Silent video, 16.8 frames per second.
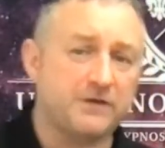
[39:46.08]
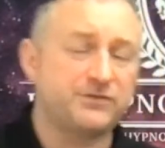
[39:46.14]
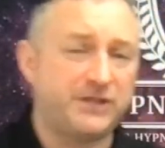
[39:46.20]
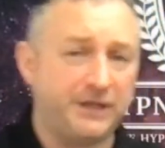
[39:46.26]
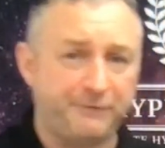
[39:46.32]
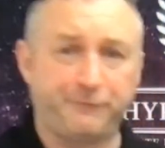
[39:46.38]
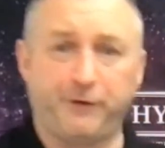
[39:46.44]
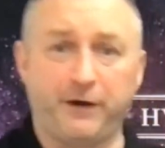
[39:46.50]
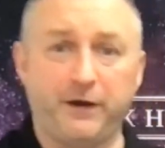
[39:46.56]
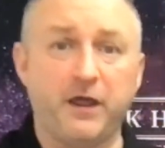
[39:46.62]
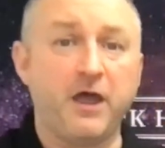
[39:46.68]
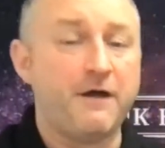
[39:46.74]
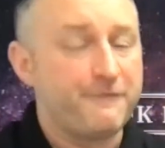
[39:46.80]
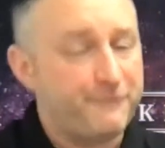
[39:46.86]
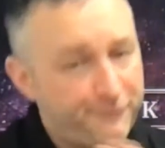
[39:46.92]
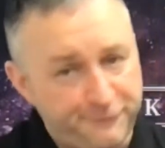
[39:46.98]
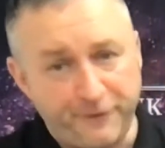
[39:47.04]

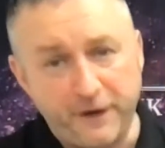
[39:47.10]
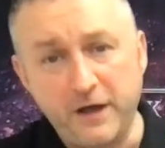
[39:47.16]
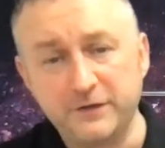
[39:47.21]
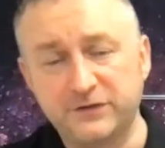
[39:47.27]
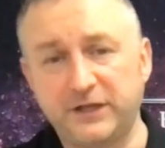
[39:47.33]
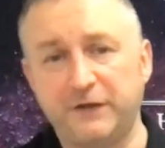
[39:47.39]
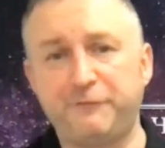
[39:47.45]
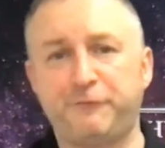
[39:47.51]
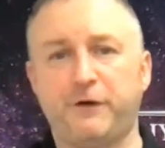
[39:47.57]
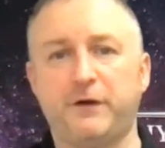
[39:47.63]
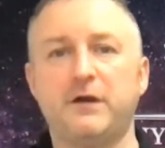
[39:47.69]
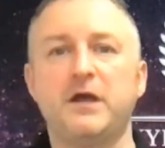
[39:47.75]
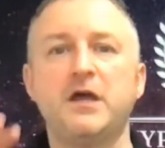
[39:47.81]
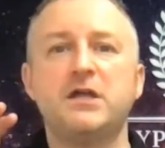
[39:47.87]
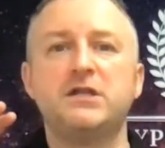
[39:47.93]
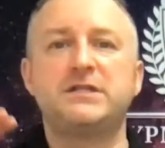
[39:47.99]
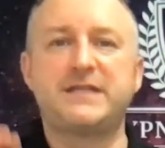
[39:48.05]
different
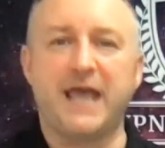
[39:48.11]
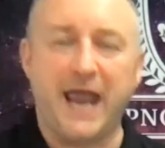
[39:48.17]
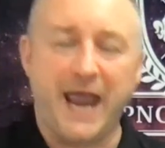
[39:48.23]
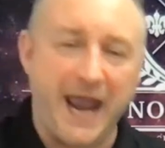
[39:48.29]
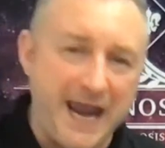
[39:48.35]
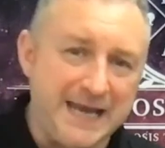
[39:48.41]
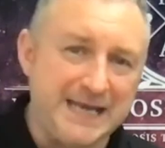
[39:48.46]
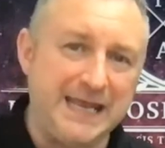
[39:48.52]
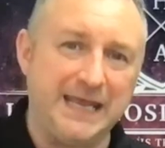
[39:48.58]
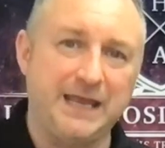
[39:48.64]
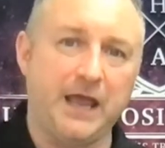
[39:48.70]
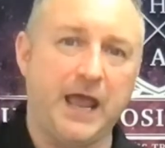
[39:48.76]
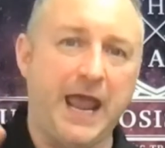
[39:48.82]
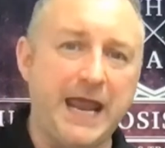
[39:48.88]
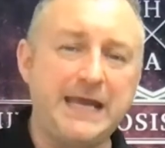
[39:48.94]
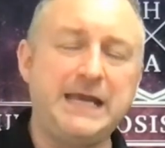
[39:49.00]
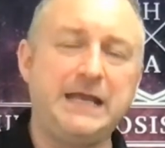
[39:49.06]
to
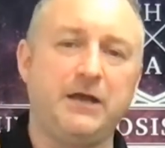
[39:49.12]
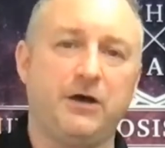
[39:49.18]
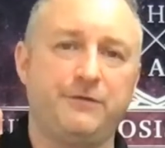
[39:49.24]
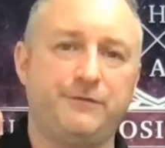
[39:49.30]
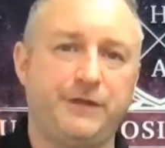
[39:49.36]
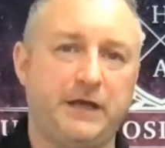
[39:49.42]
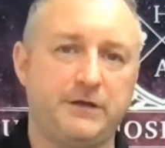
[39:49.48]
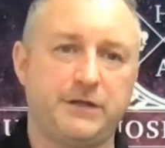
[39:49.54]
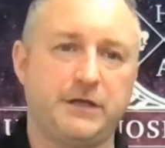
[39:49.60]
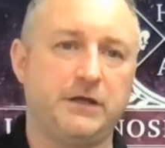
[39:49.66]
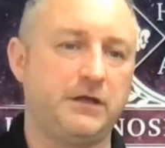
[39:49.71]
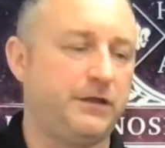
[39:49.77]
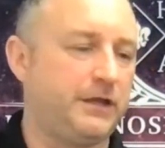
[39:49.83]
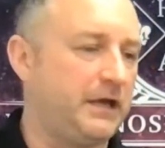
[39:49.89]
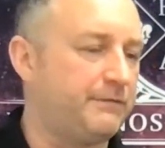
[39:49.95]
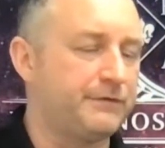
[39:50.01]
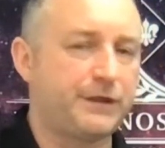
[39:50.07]
any of the
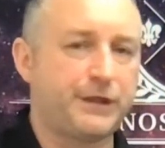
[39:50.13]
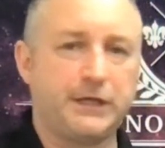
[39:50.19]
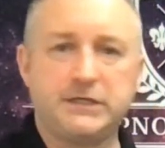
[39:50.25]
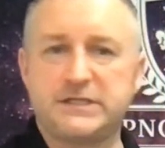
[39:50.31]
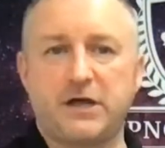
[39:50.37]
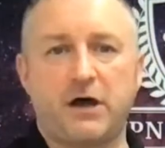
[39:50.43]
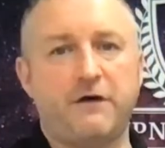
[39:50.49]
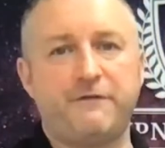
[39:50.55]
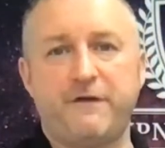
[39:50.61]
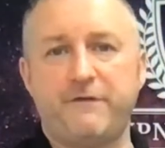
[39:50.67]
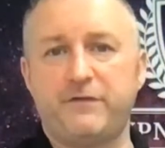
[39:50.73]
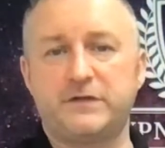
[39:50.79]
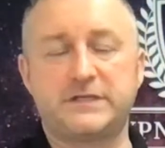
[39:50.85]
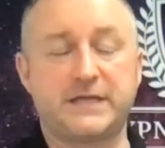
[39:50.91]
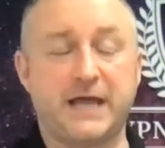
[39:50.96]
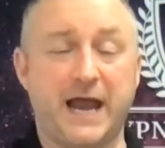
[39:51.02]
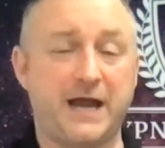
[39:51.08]
other things that I've ever
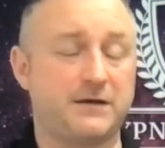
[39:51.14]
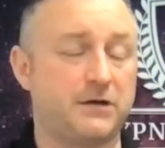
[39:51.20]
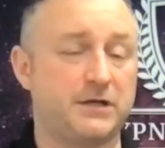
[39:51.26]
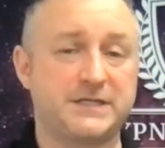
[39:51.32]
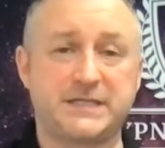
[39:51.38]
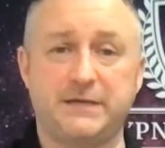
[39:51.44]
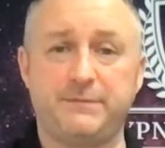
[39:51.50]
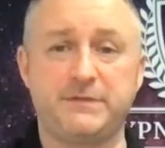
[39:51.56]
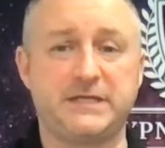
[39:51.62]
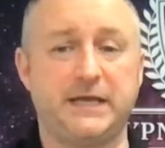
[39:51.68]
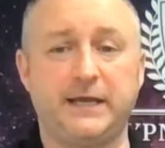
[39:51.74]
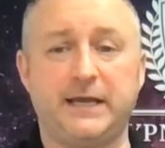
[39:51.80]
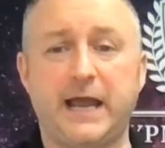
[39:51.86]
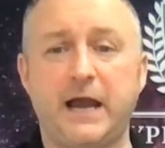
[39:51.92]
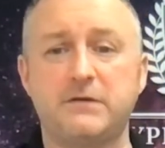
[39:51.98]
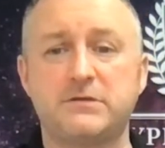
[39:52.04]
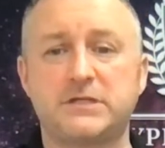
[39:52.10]
had, like CBT and
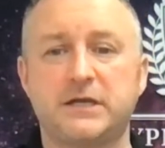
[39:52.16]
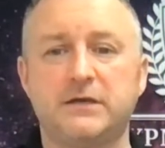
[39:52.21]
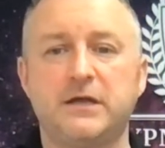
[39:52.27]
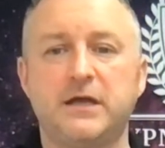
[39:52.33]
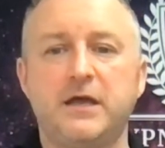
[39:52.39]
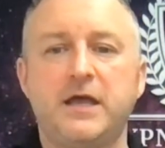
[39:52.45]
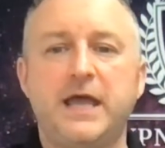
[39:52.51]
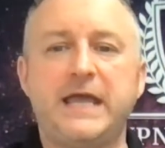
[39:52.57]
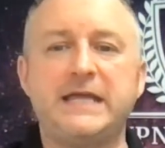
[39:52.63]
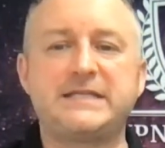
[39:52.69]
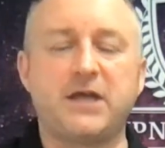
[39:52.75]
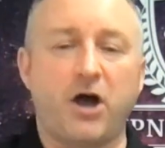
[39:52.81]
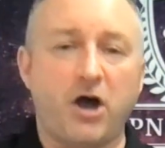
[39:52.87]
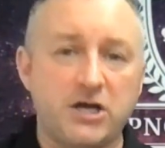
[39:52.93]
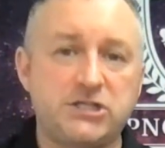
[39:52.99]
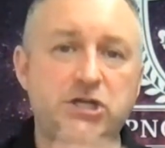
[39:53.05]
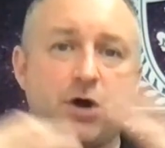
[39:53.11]
counseling, is that
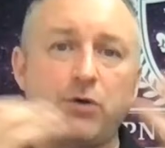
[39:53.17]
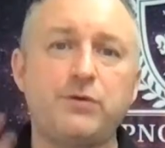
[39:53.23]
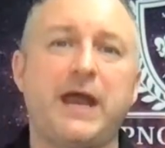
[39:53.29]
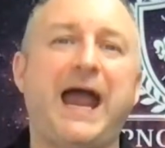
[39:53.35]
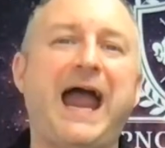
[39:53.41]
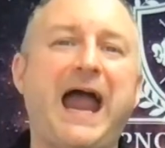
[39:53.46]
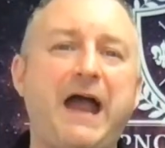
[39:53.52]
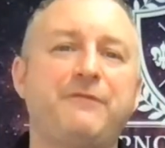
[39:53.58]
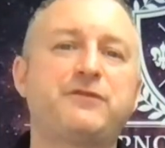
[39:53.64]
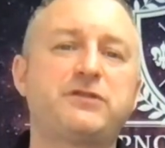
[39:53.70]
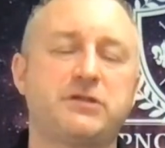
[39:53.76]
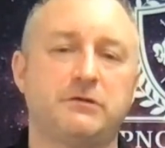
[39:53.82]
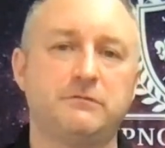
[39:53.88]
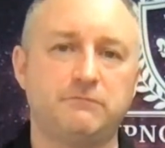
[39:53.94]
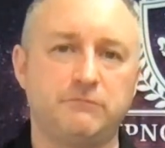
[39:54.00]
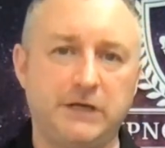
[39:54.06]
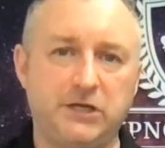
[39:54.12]
I don't have
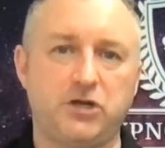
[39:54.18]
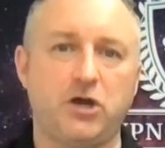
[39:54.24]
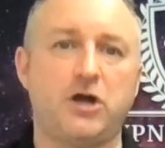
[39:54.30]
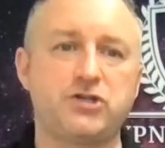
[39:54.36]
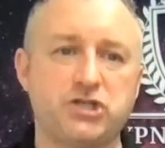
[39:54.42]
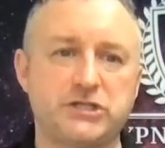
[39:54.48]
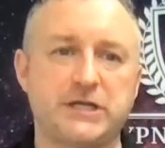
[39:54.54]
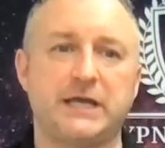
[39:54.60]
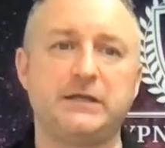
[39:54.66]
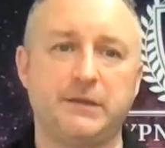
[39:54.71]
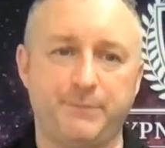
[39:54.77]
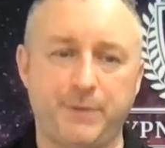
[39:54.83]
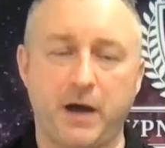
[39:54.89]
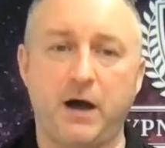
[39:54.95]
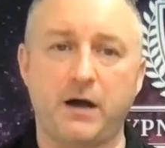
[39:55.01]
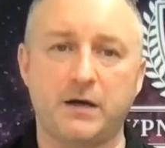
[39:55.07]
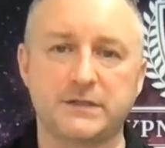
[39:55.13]
to regurgitate the
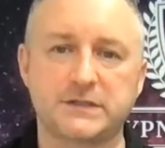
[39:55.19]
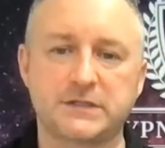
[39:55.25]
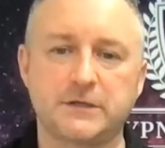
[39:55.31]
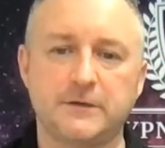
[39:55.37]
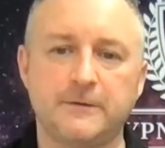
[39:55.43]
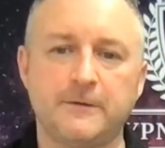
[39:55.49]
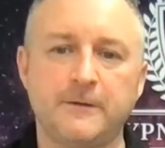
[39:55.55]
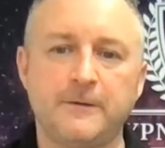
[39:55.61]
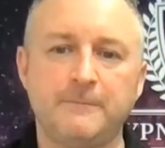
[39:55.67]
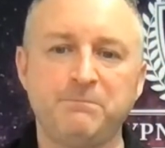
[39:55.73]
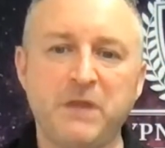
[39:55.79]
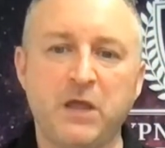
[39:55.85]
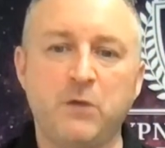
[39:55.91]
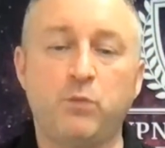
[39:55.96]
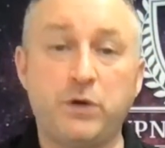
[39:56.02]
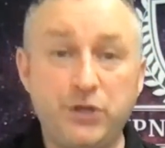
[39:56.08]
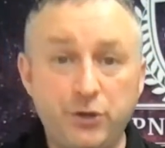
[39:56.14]
past.
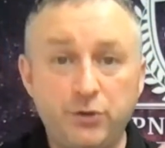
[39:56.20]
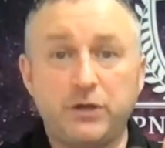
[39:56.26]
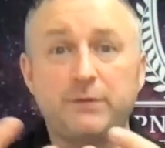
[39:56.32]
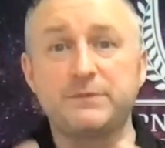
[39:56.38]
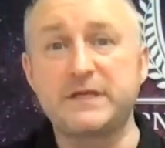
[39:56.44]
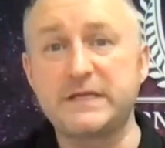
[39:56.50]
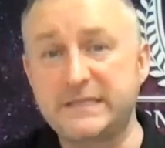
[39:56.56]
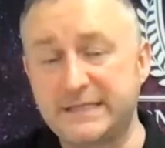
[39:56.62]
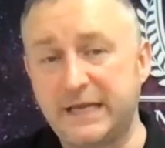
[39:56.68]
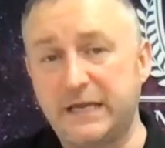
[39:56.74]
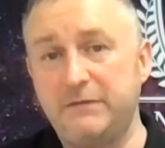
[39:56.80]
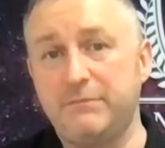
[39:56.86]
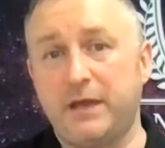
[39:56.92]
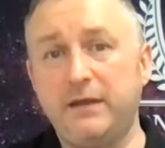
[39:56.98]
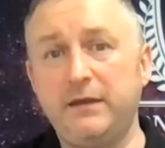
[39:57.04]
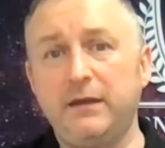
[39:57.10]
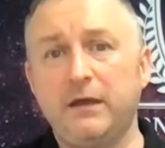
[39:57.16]
When you come to see
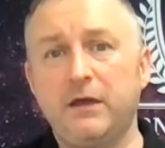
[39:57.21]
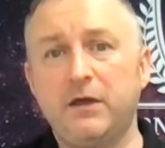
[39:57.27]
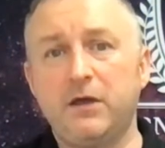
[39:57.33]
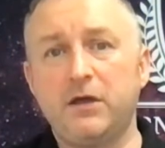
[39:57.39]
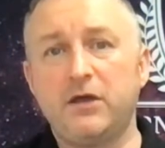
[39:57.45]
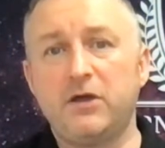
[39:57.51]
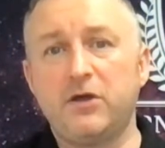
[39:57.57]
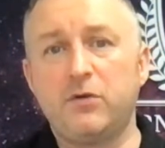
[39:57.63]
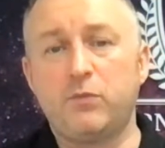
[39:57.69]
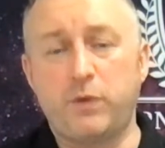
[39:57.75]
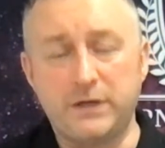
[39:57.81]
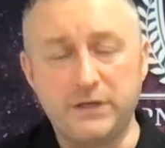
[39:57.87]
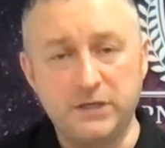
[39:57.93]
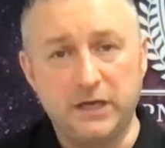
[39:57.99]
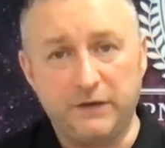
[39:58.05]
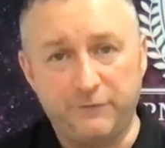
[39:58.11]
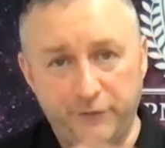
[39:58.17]
me,
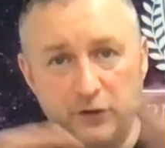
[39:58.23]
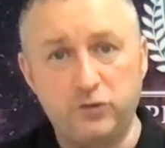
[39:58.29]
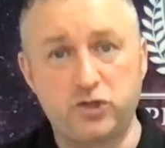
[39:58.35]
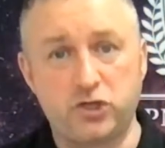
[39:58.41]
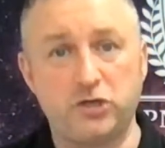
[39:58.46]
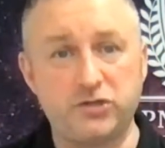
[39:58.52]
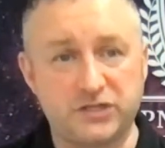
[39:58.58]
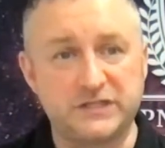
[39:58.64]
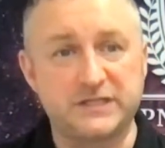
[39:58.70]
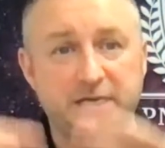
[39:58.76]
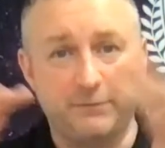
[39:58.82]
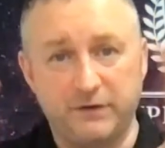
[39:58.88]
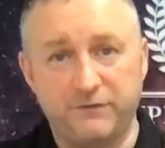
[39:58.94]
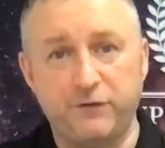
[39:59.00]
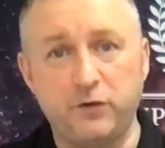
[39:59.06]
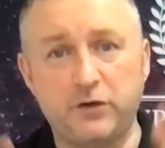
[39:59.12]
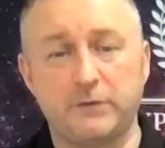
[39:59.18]
if you choose to see me,
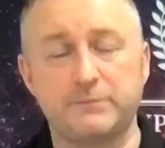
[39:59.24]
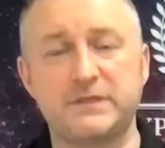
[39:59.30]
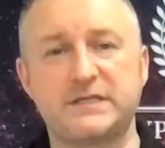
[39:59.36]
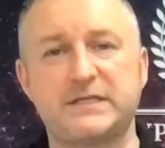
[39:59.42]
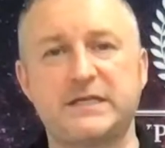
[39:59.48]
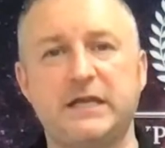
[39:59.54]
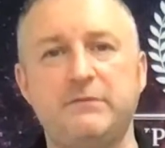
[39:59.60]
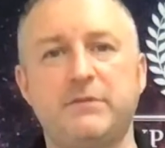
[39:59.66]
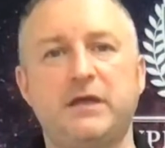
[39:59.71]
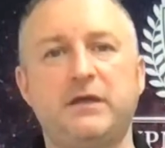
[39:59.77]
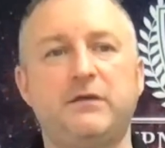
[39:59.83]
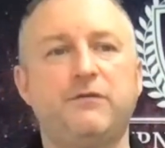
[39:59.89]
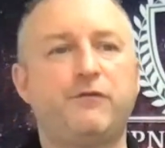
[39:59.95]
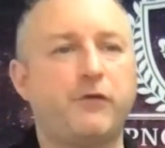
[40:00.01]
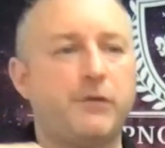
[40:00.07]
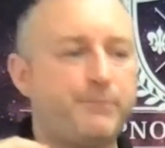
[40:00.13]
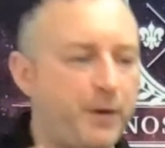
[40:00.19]
if you come to see me
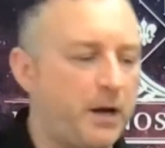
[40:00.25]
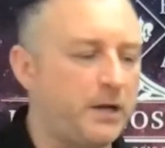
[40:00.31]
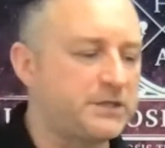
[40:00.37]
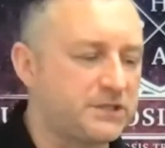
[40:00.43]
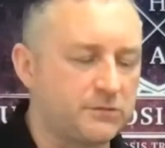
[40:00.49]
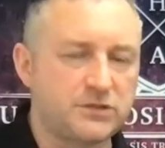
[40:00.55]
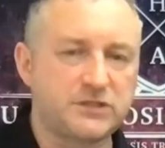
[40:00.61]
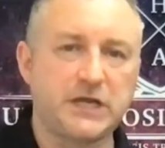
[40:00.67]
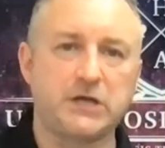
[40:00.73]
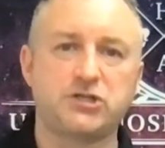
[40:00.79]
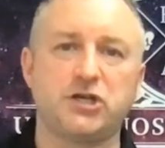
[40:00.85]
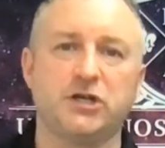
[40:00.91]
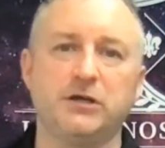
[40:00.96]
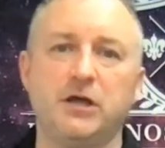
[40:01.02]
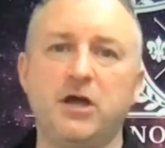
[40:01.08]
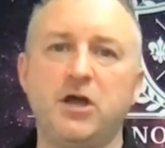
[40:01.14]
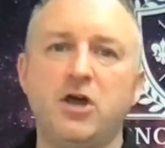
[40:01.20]
for a personal session,